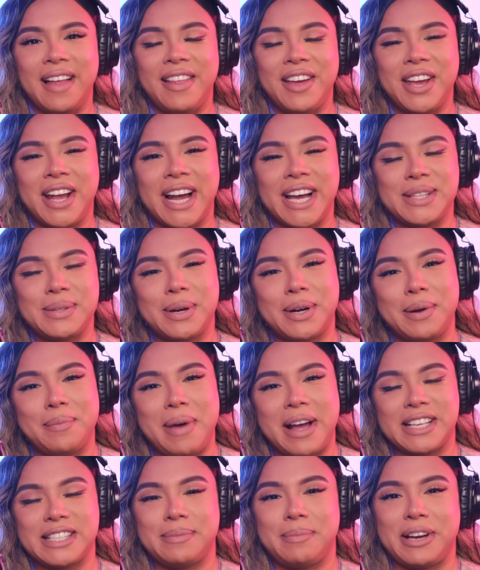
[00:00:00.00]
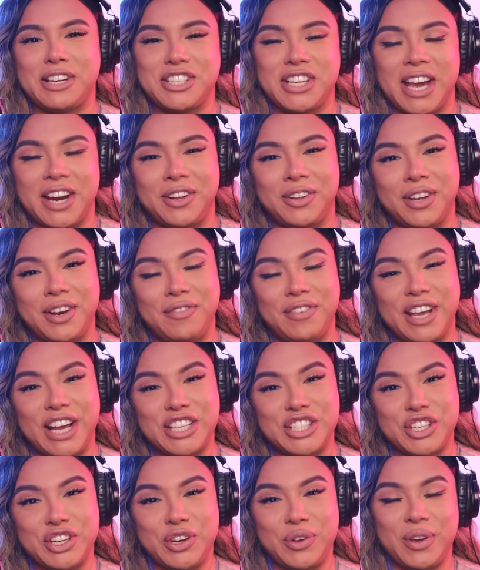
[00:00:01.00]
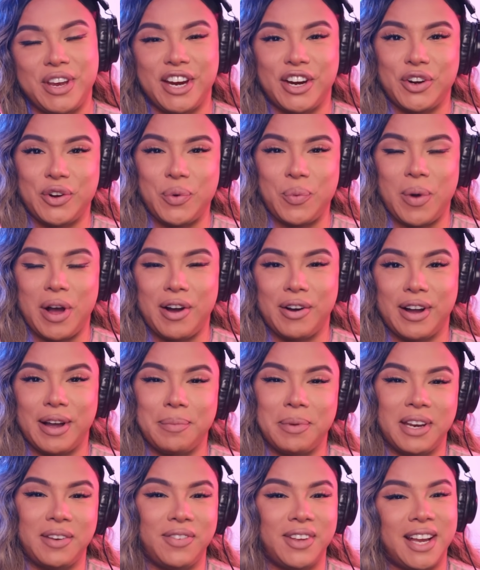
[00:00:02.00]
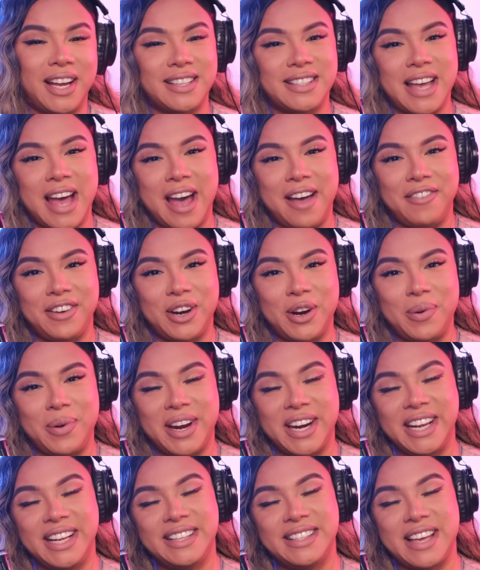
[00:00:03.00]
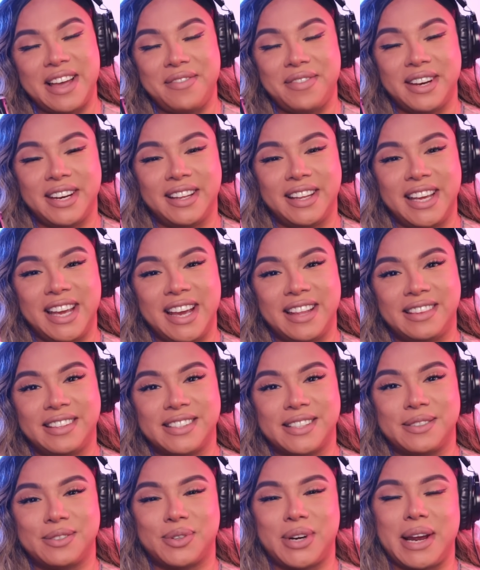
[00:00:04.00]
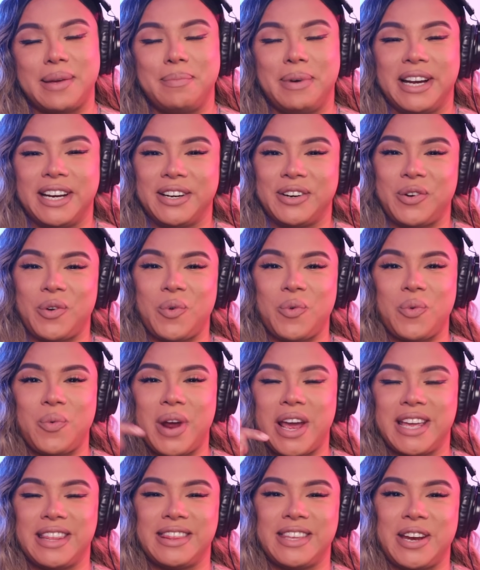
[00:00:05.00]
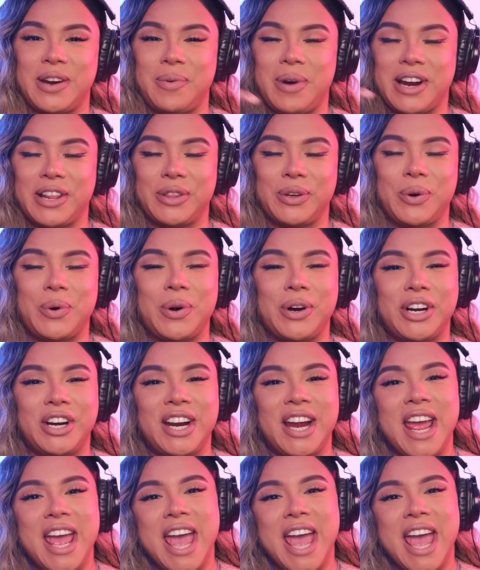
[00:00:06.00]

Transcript: Hello, you guys. Welcome back to my channel. And if you guys are new here, welcome. And if you guys haven't already, definitely hit the subscribe button right there, right in the corner.